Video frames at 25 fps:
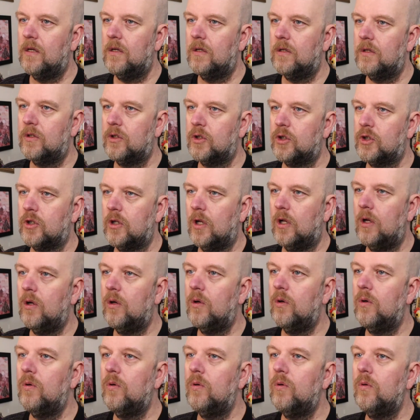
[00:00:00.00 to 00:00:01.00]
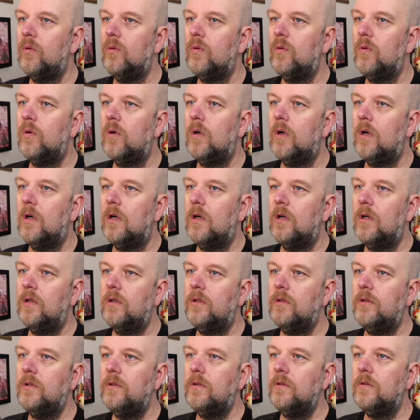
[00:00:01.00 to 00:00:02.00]
Slow
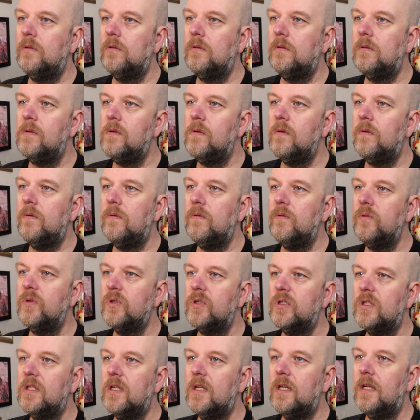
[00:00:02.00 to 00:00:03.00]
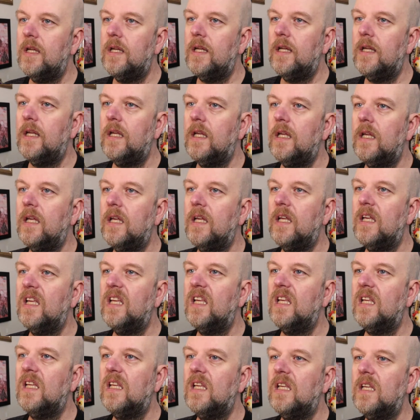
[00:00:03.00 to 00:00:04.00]
news
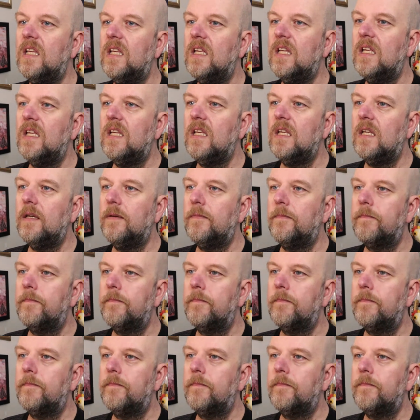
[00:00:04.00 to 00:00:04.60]
day.